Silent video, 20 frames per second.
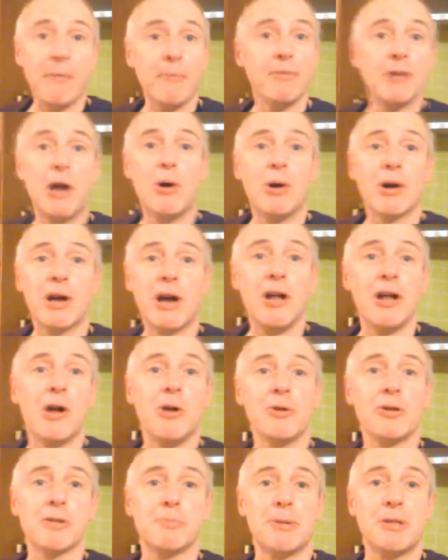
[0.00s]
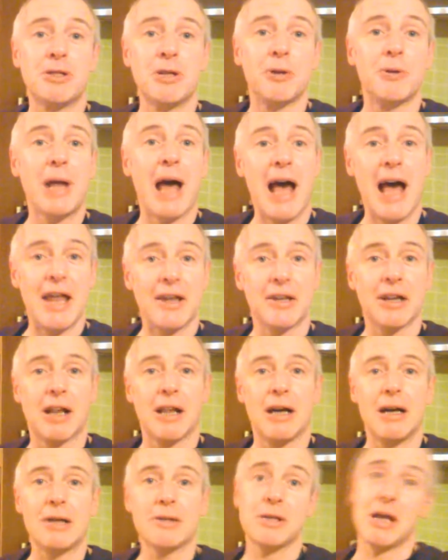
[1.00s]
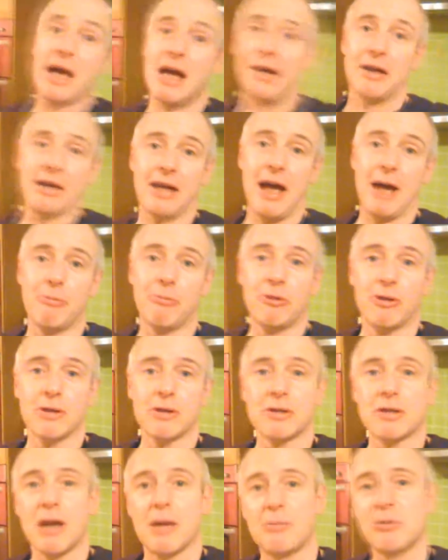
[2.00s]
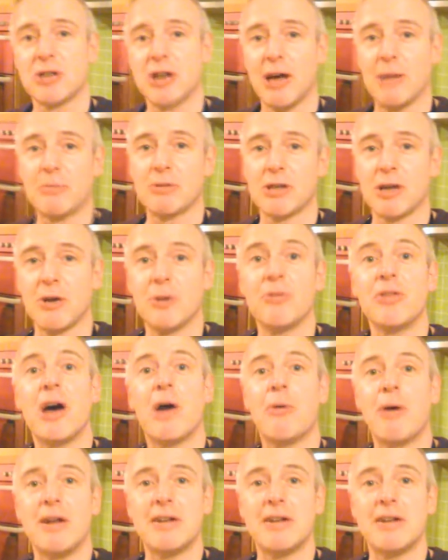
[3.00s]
No, can't hold the spittoon and the glass and the camera at the same time, so that